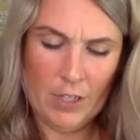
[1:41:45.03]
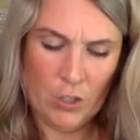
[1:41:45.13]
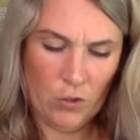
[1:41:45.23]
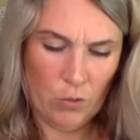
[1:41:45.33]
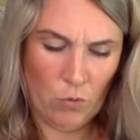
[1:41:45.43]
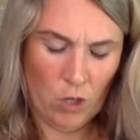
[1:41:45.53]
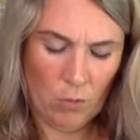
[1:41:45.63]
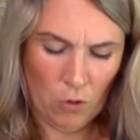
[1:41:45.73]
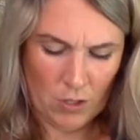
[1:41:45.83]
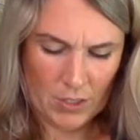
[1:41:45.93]
you could work
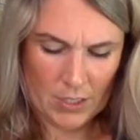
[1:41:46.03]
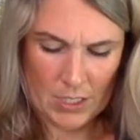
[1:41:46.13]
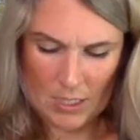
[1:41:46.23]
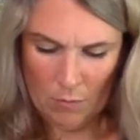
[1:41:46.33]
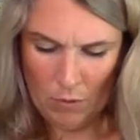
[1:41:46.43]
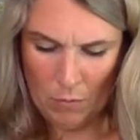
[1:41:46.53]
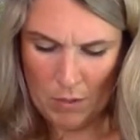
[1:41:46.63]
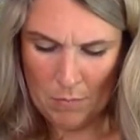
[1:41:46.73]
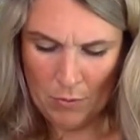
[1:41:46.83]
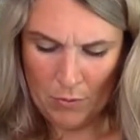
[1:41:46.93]
more as a team with
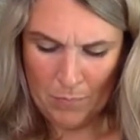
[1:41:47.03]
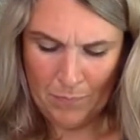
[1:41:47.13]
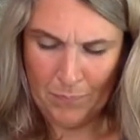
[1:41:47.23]
people.